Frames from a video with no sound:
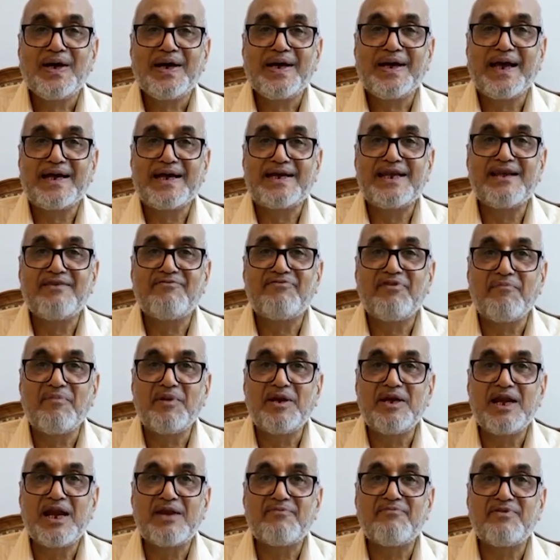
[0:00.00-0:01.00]
getting
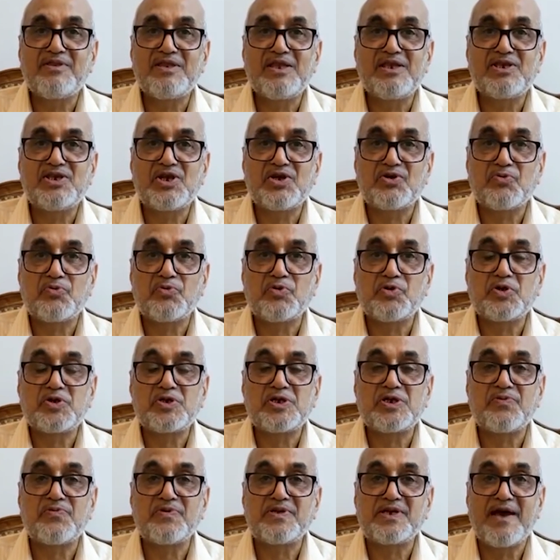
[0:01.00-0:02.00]
familiar with the
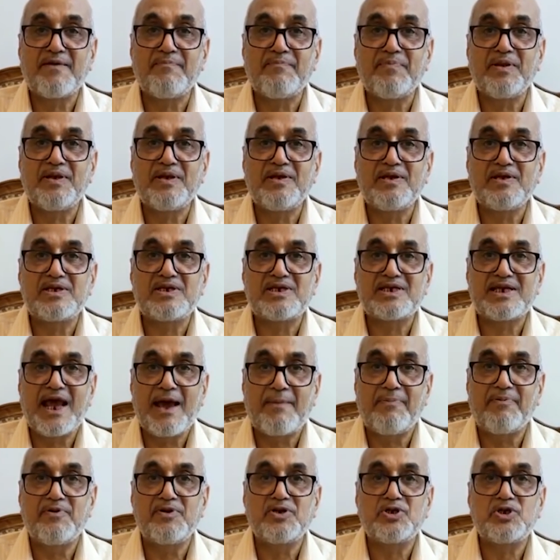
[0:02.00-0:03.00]
institutions which have been
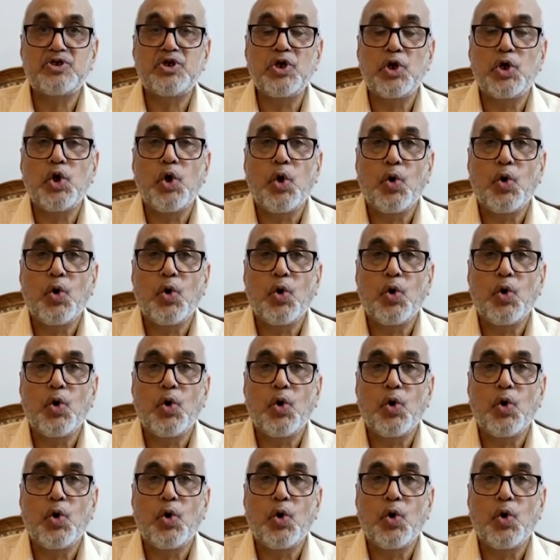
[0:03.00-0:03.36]
established